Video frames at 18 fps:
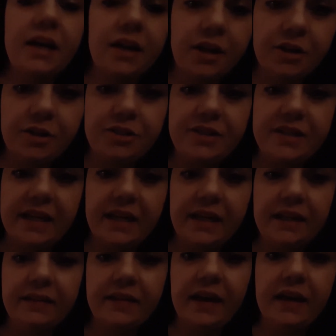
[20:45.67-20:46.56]

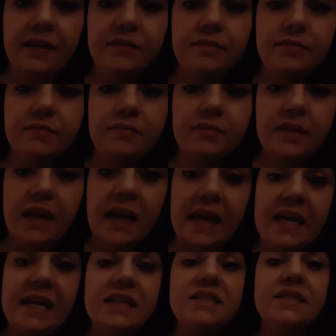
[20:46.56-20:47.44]
understanding that
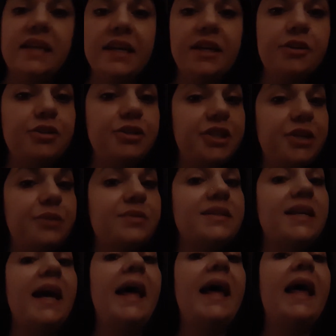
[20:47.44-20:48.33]
his energy
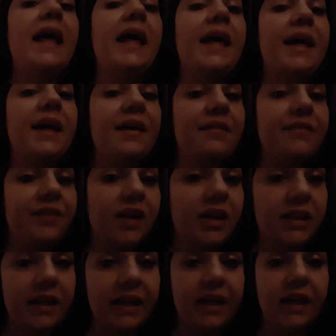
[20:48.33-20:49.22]
was
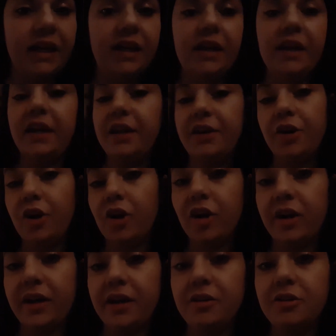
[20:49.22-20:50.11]
heavily in
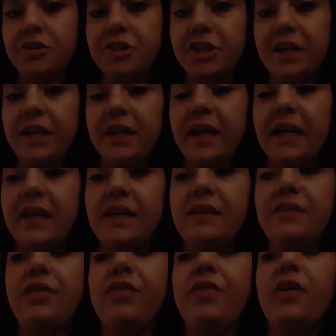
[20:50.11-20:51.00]
her energy.
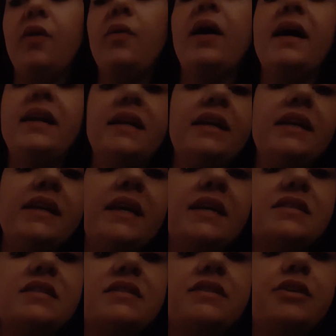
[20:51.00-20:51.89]
And though I didn't
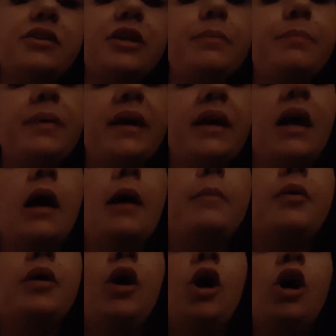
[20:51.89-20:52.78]
necessarily pick
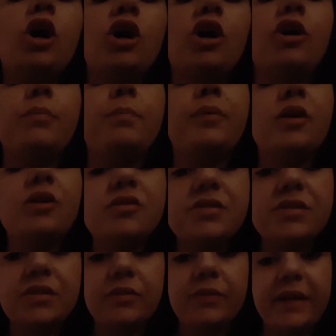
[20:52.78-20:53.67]
up her
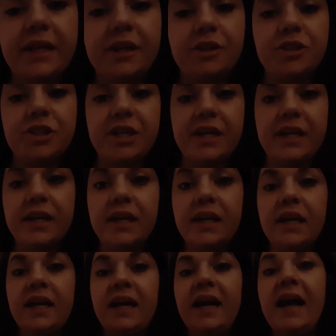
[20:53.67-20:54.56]
personal energy,
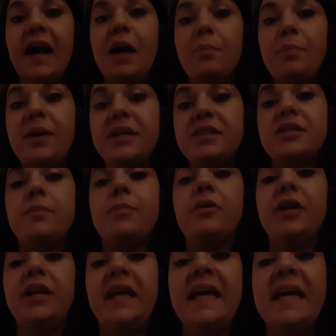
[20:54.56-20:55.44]
I picked up
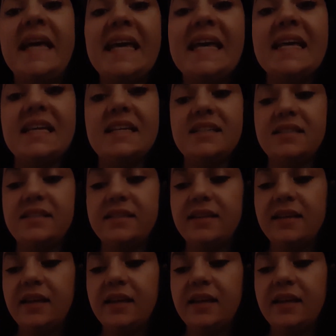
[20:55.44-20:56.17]
on his.